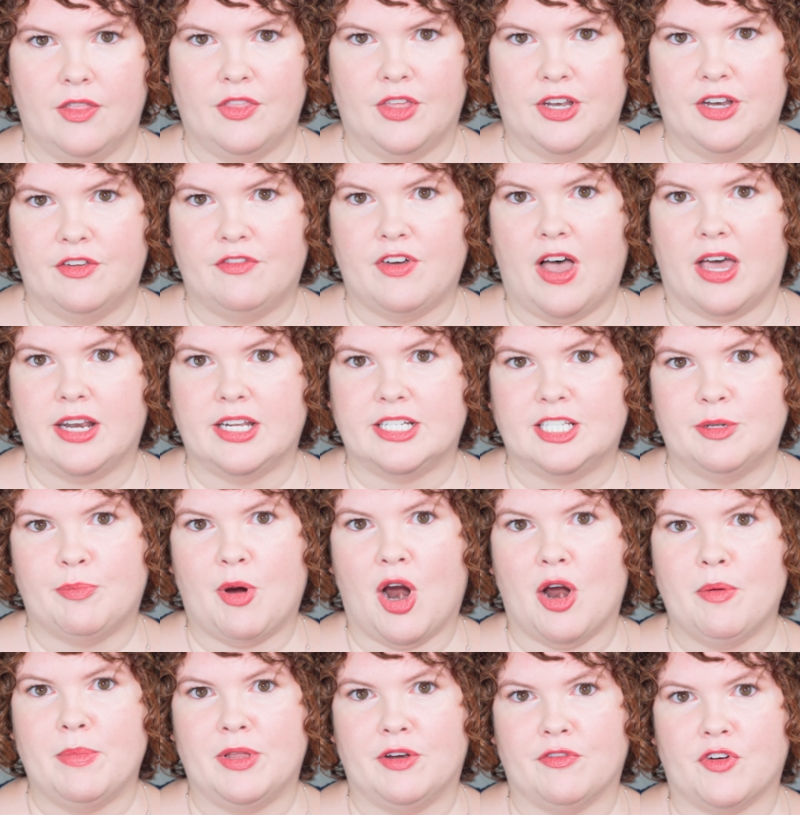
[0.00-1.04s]
The Nevada
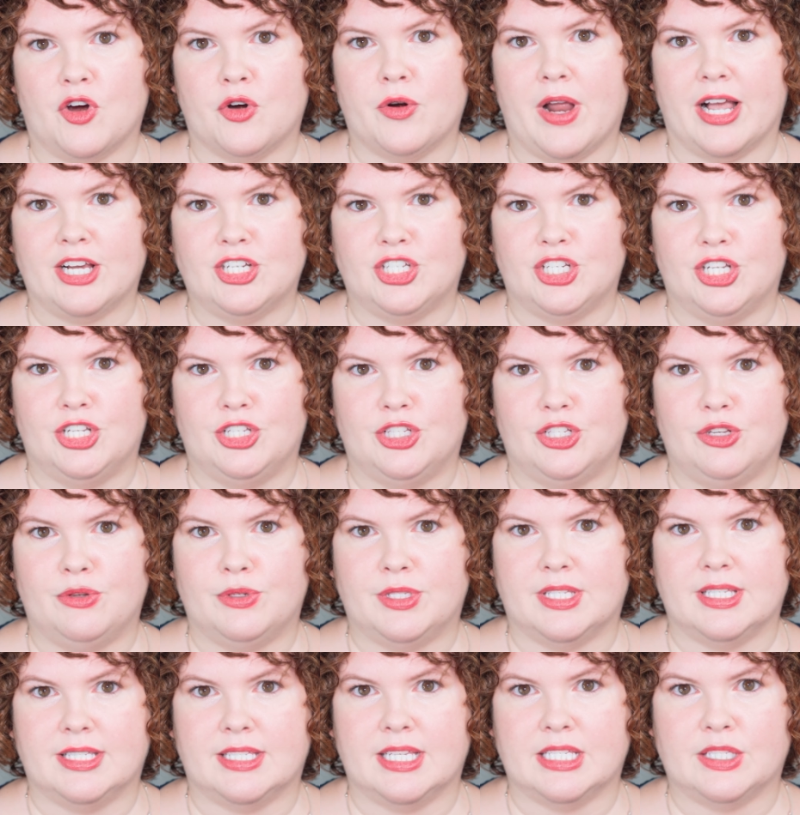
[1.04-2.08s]
Department of Corrections
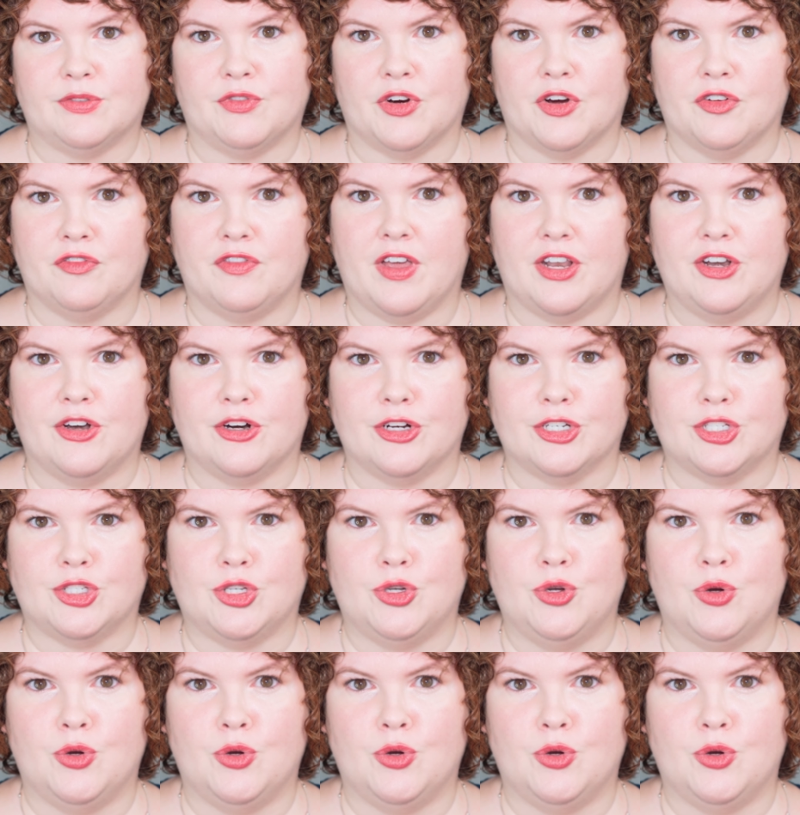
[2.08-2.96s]
uses this for offenders